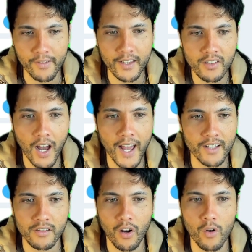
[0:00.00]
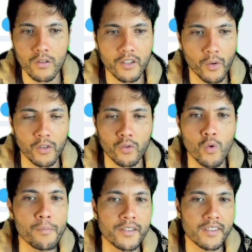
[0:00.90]
And this guy is only doing
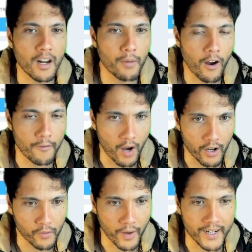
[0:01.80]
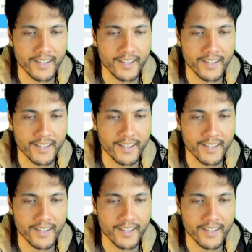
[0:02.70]
2% above market rate.